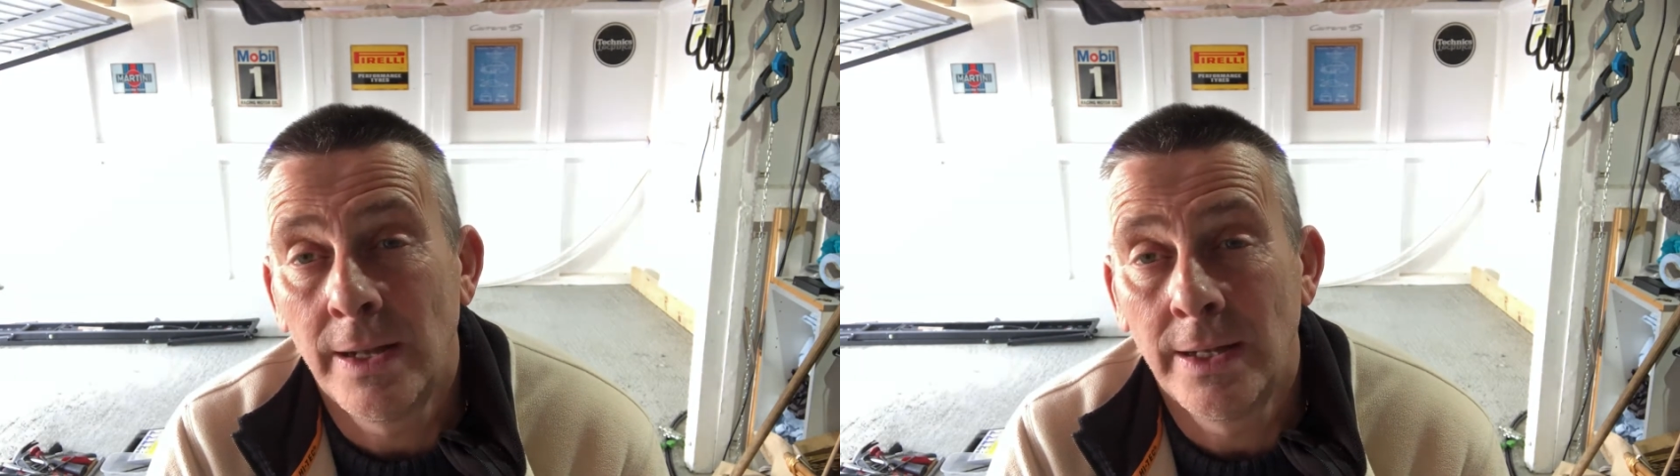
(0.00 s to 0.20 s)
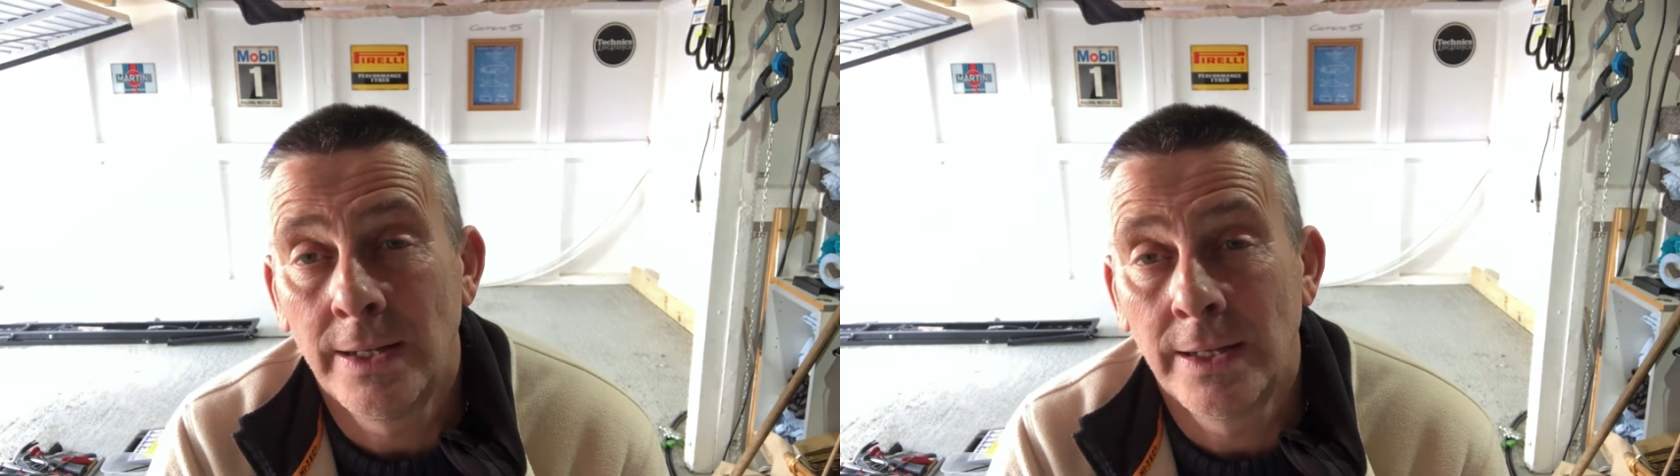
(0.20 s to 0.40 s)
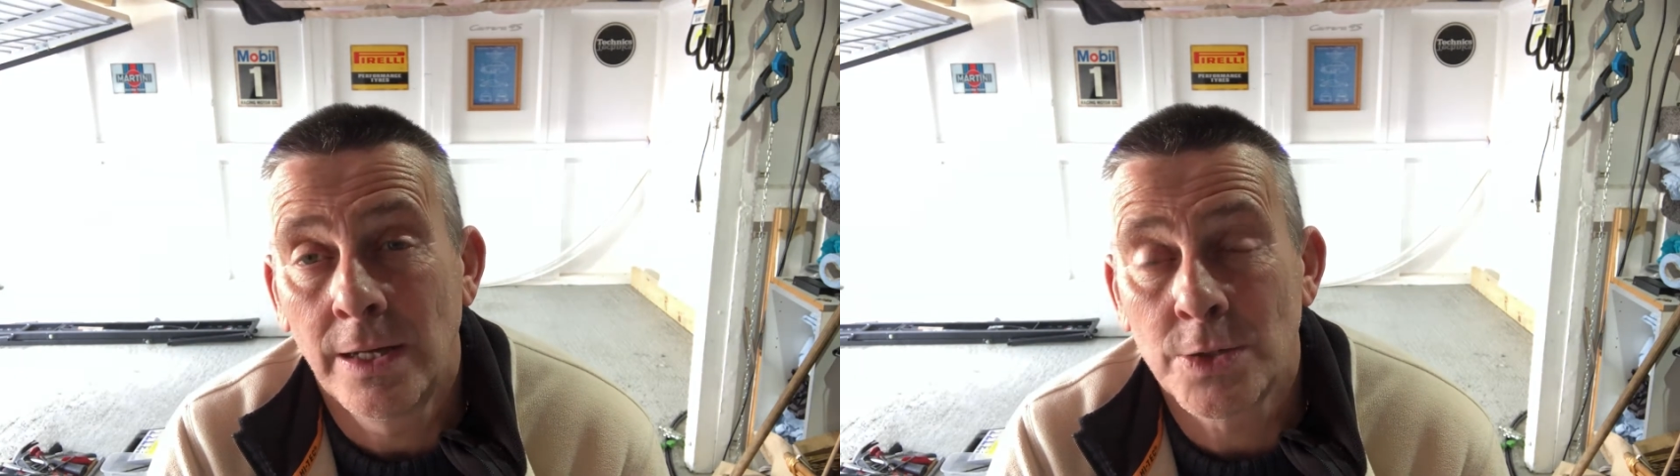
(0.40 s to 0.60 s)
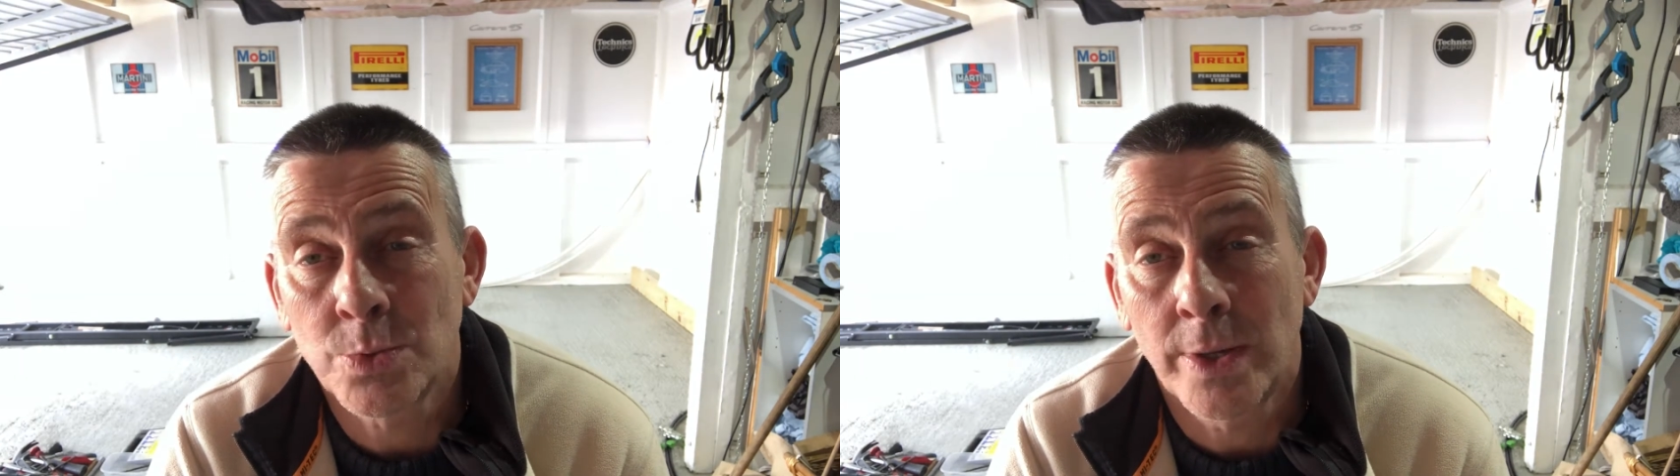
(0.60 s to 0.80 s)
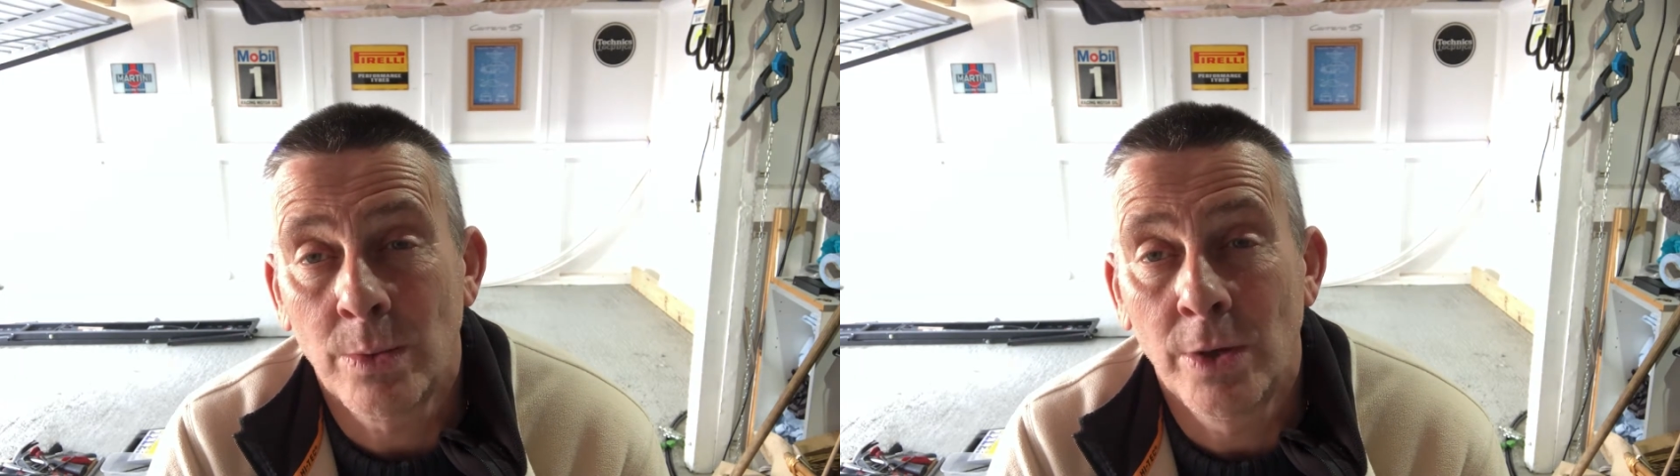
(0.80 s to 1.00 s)
last
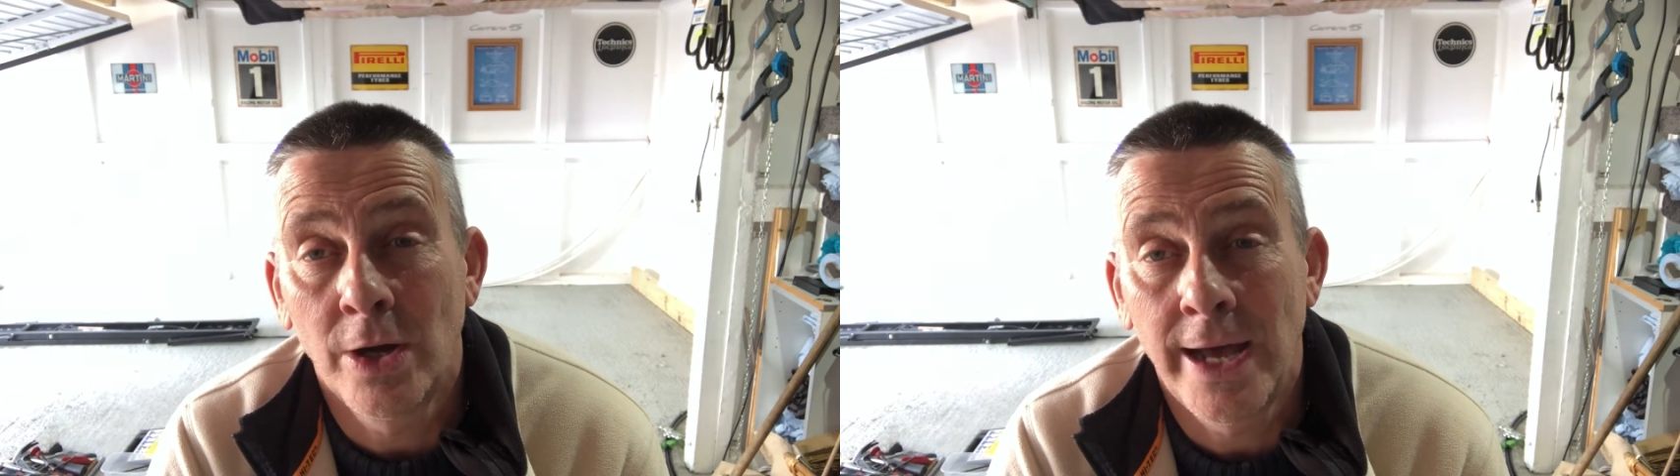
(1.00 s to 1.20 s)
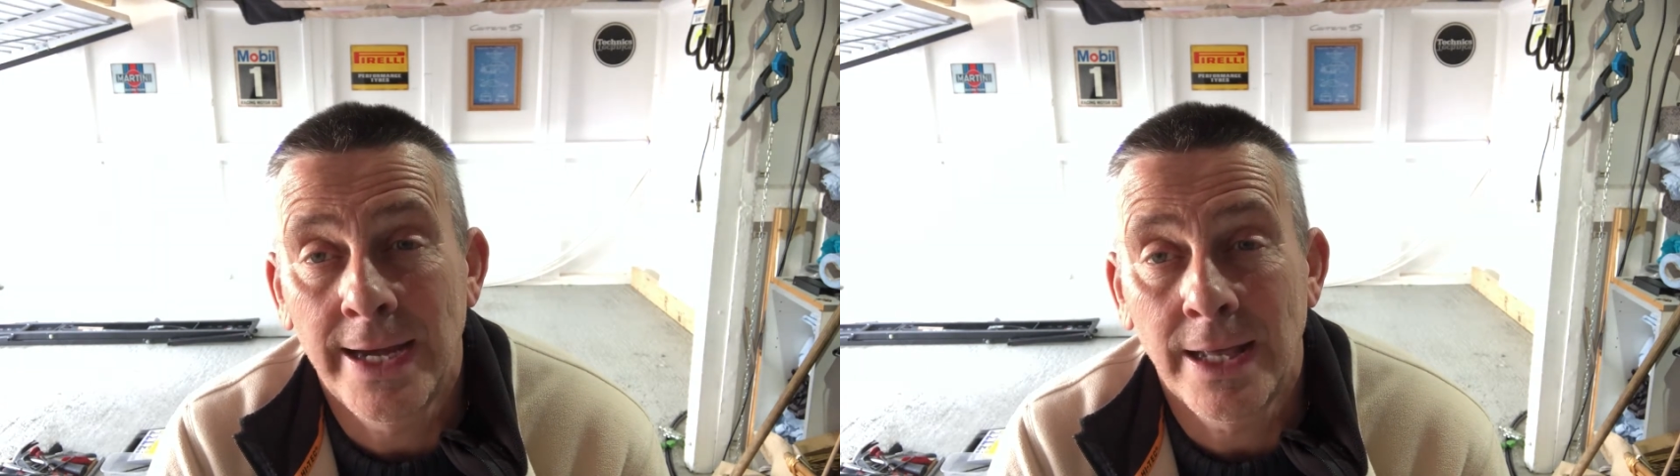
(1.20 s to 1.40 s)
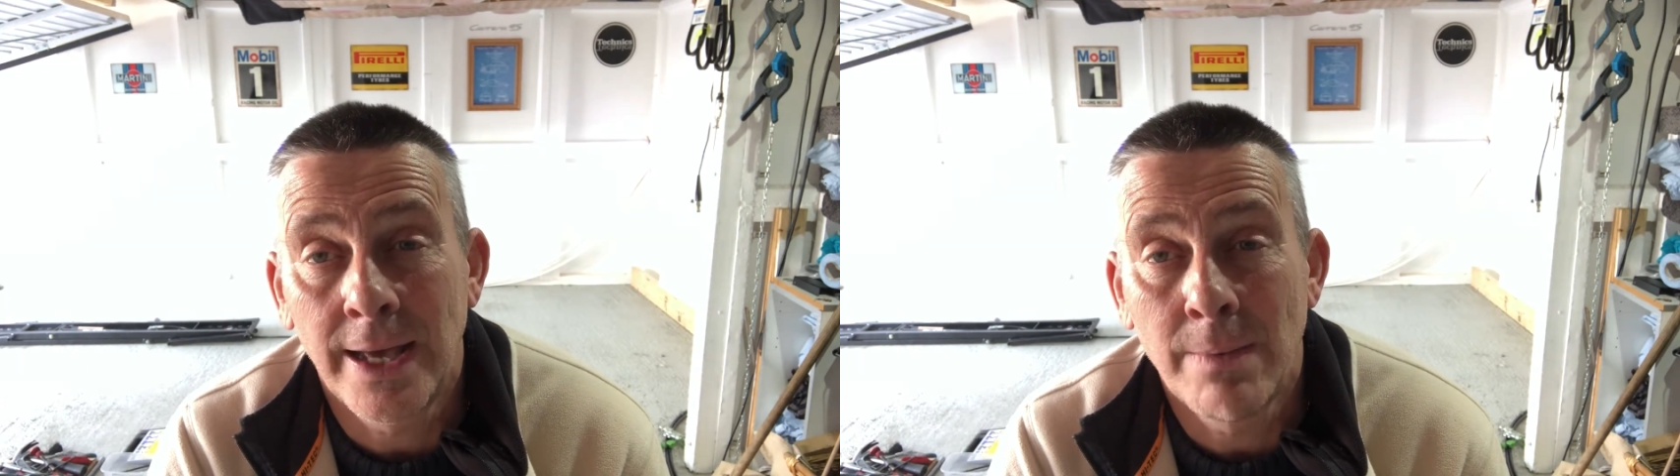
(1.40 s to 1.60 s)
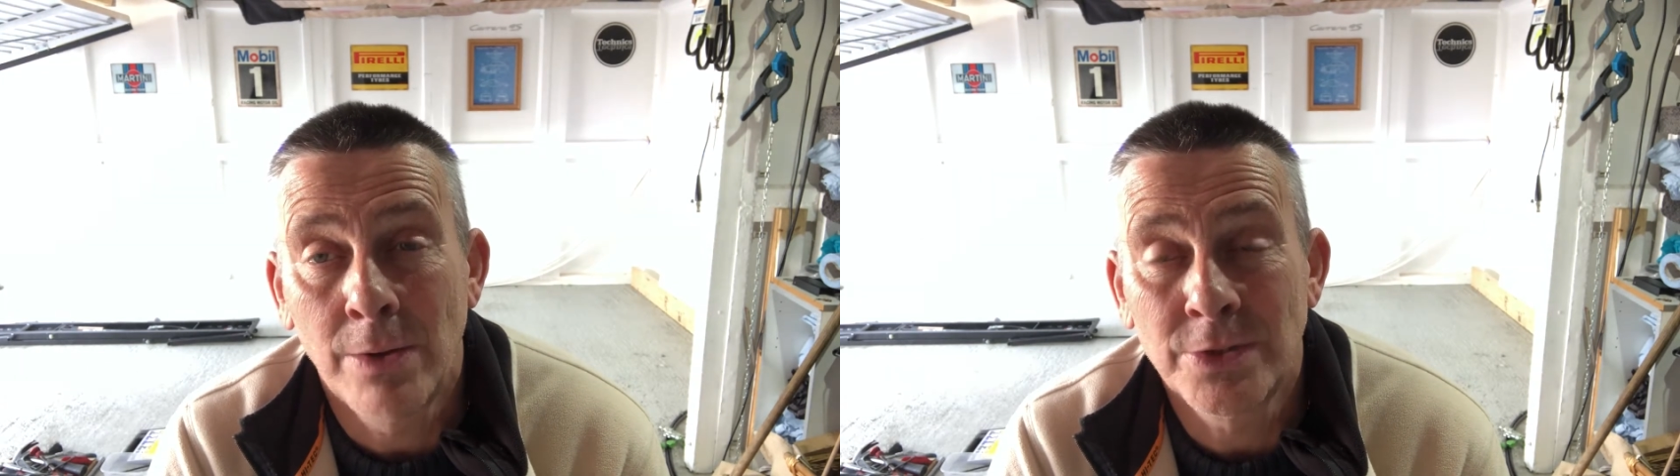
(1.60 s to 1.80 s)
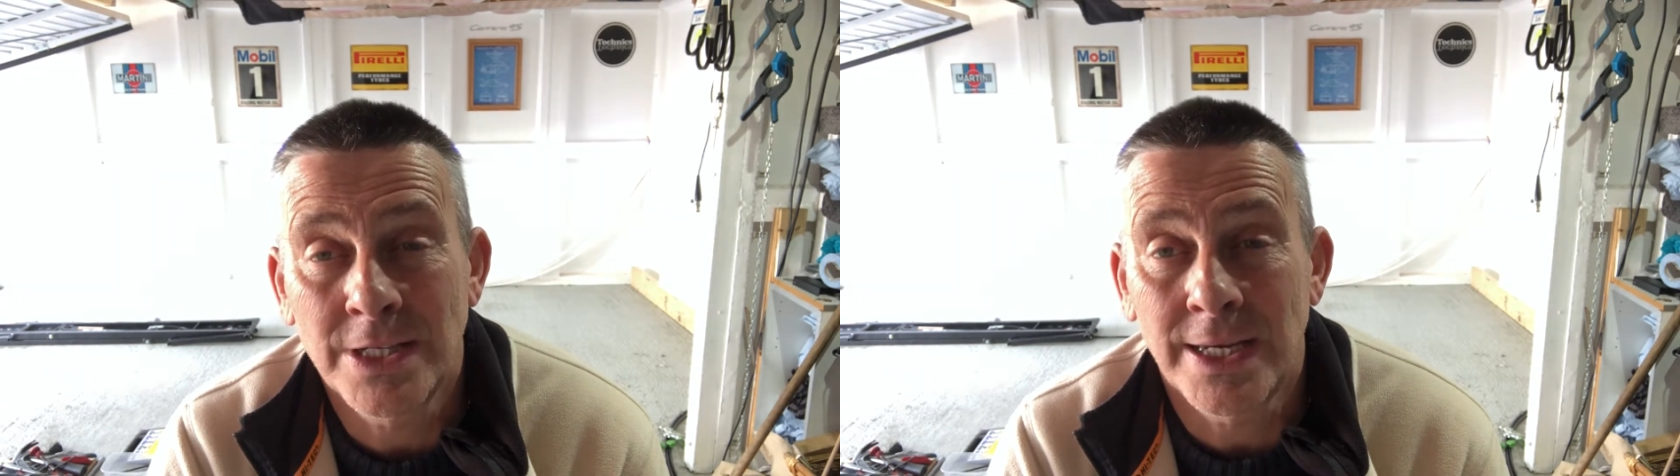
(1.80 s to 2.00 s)
week when I had it
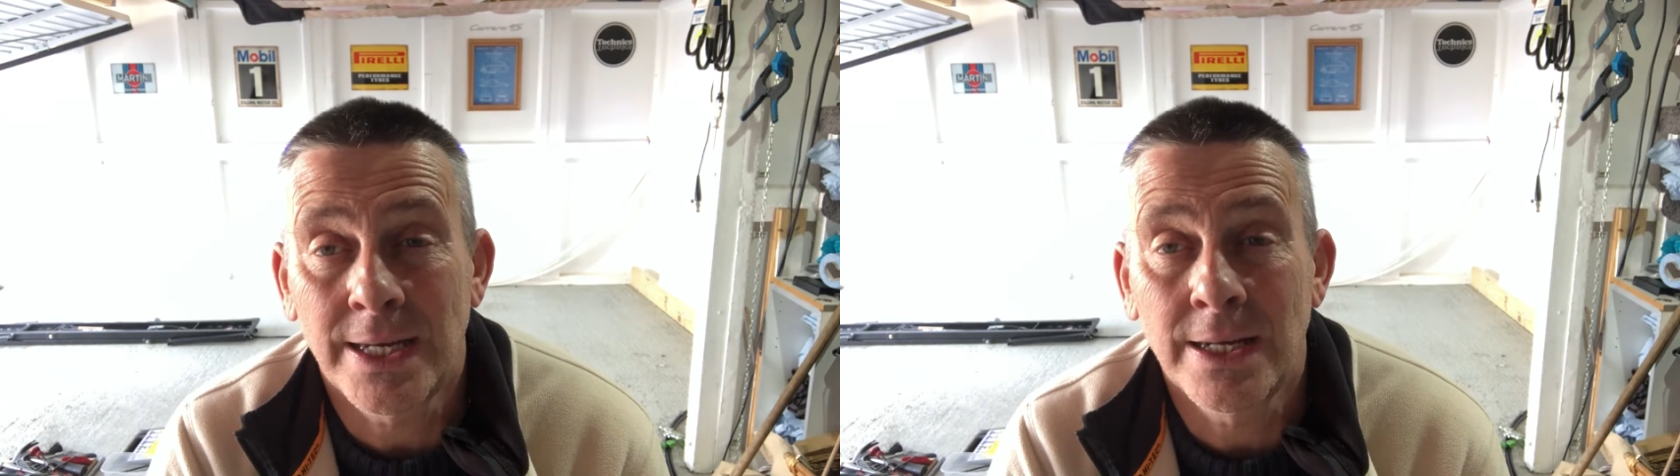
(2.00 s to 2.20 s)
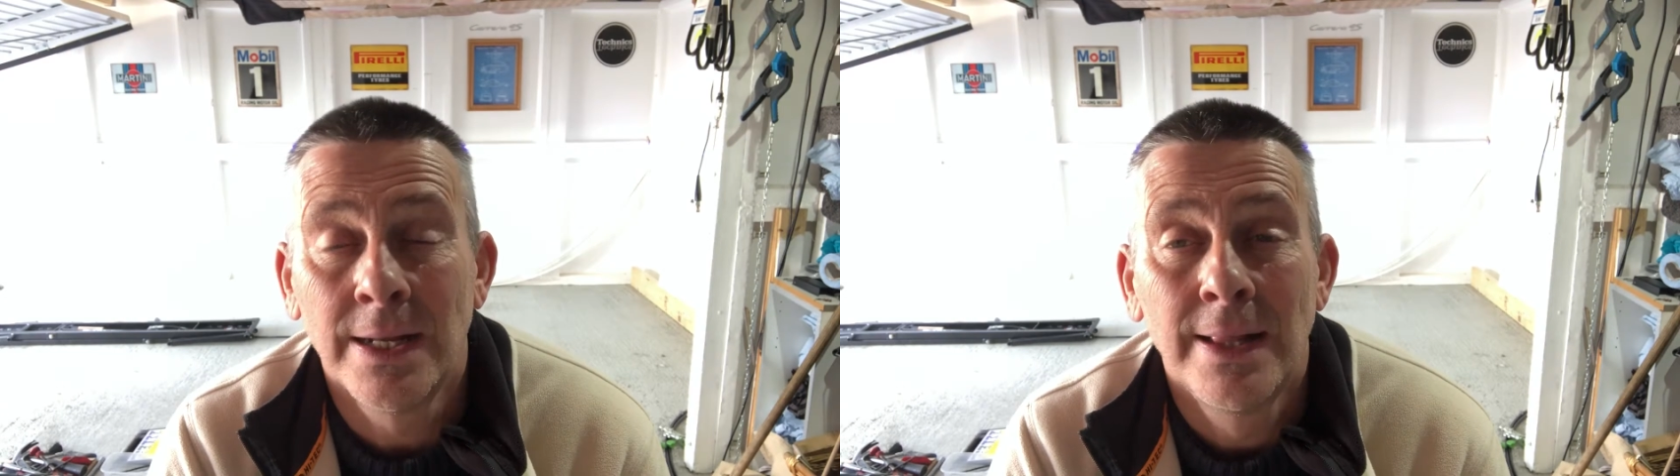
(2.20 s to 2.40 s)
MOT'd,